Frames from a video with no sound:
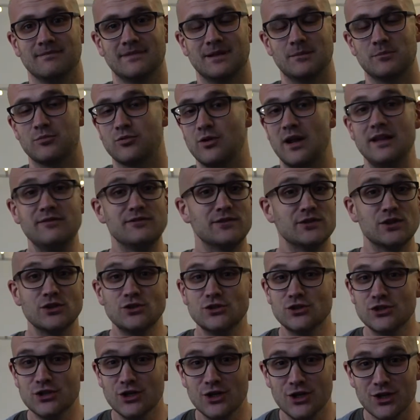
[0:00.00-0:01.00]
Pray for the
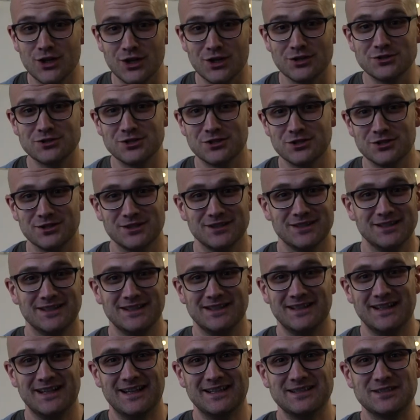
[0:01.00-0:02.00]
church
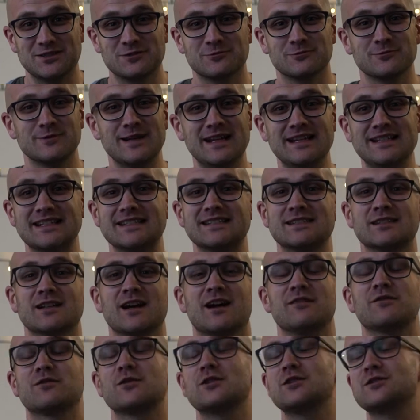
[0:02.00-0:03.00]
to
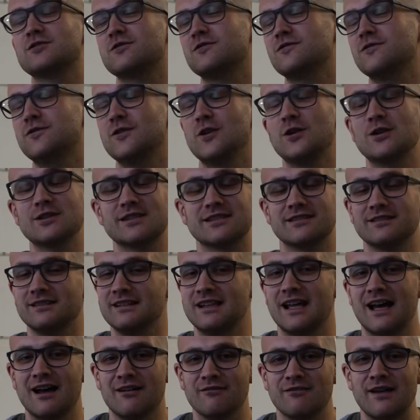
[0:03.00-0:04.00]
rediscover its first
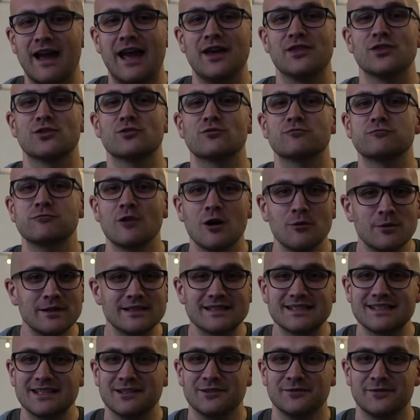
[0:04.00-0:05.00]
love and throw
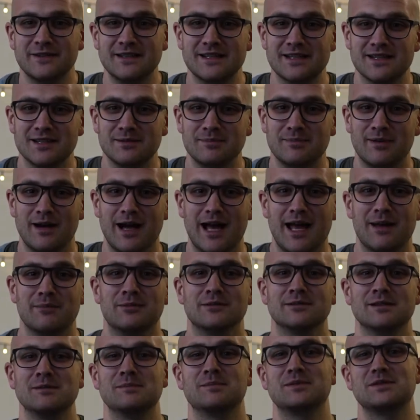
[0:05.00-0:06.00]
itself into the
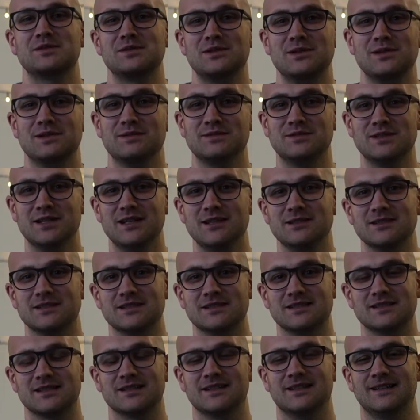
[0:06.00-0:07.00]
Bible in pursuit of
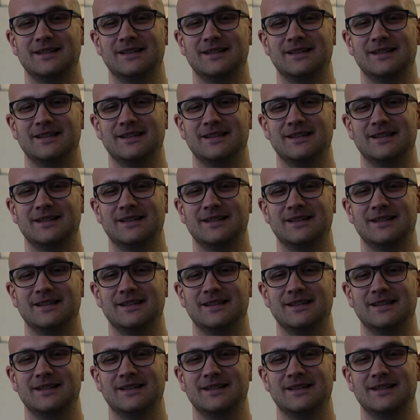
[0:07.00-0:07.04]
Jesus.